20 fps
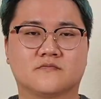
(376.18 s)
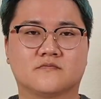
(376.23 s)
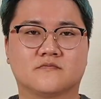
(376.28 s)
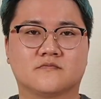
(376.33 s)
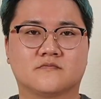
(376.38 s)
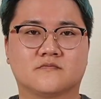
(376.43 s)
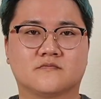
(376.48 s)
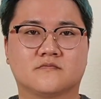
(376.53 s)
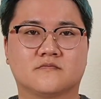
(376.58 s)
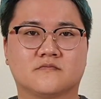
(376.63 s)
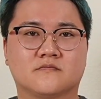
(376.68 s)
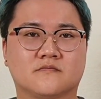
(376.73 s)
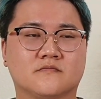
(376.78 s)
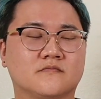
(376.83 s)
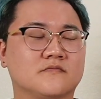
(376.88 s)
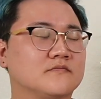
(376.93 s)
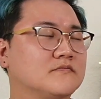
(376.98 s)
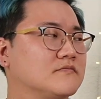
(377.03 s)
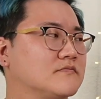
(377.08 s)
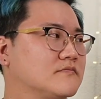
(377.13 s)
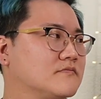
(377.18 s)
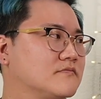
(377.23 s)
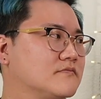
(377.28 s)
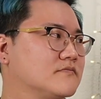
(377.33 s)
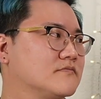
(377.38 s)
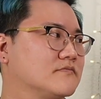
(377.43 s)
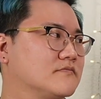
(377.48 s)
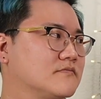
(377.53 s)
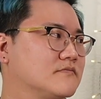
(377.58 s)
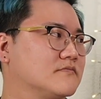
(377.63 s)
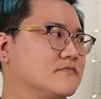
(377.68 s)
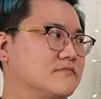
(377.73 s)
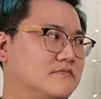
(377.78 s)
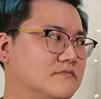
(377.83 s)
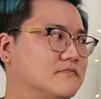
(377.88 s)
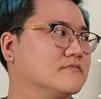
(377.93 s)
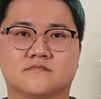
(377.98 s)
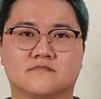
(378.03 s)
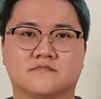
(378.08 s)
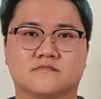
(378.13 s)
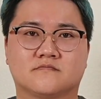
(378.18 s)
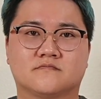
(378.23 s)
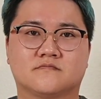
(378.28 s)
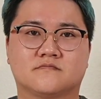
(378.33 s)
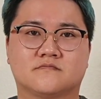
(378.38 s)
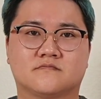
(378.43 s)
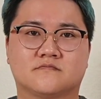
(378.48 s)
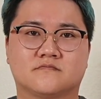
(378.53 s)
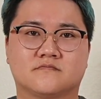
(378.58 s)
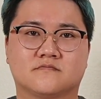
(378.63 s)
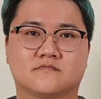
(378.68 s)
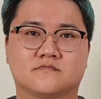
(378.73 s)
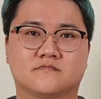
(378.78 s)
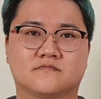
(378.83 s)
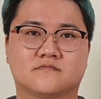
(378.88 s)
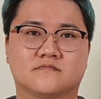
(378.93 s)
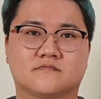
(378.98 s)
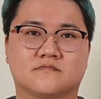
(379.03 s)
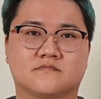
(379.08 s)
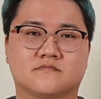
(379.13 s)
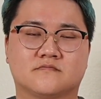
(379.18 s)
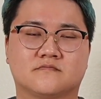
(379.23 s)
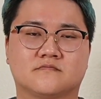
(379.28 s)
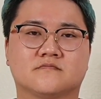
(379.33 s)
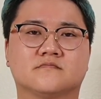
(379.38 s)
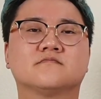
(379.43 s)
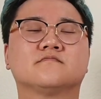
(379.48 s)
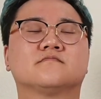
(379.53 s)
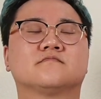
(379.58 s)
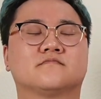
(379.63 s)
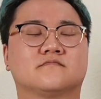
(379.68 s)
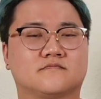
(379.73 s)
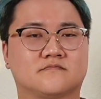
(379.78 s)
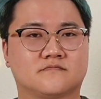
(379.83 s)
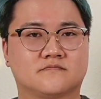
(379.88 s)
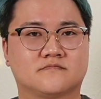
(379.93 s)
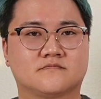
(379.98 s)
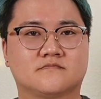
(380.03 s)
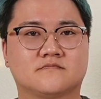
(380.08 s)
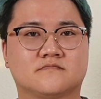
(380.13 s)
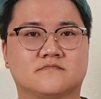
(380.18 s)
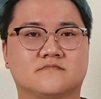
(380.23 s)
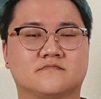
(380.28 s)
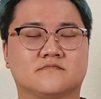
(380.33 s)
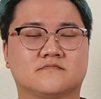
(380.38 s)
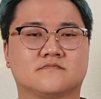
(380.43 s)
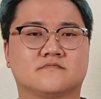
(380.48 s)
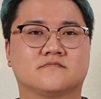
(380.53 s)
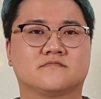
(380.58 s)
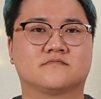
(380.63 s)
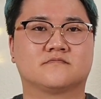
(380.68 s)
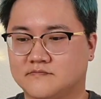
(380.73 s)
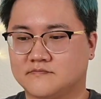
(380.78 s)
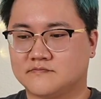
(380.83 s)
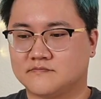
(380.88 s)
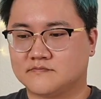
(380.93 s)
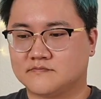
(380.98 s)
This person isn't speaking.